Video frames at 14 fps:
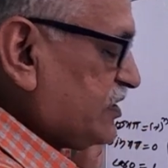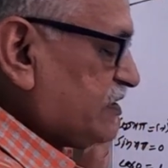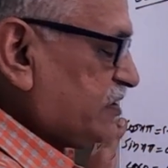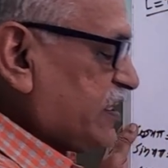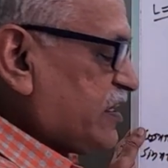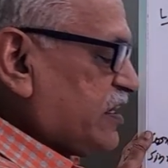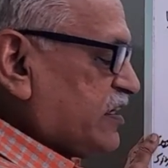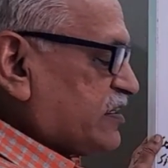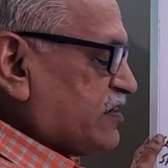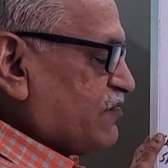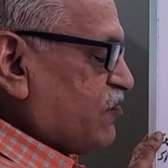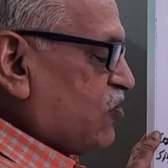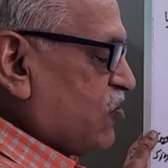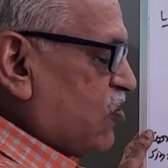General
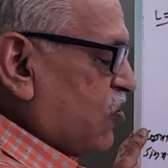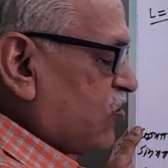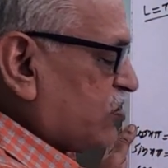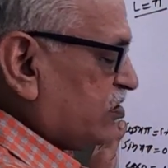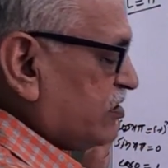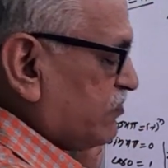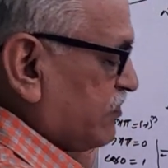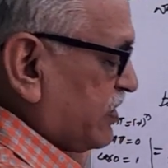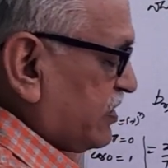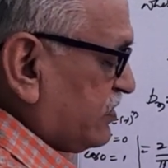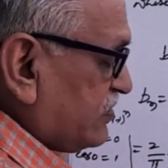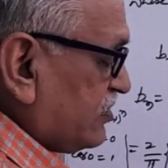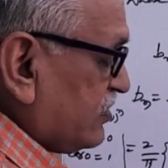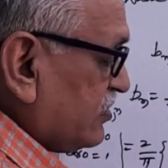term for odd number
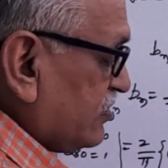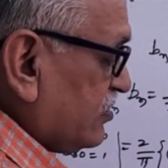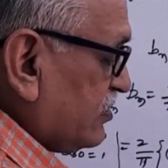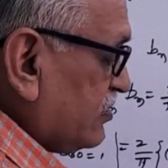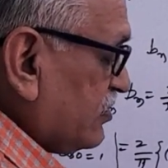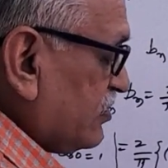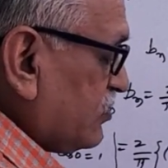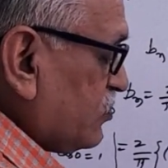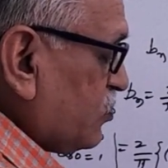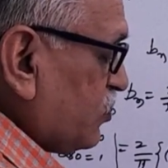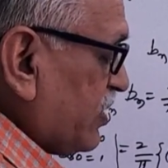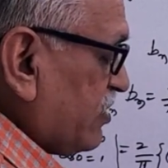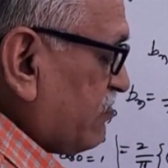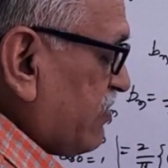is
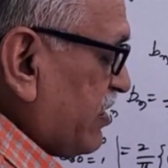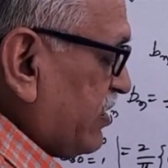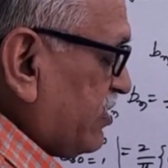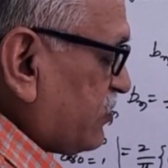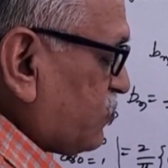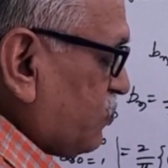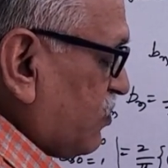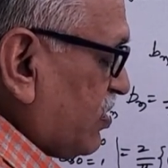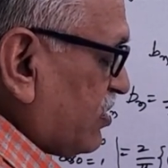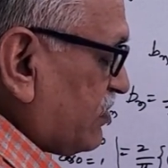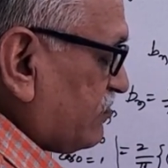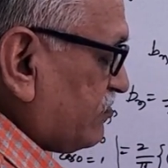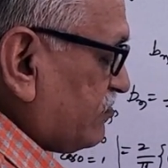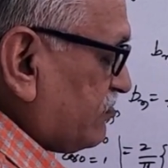2n minus 1.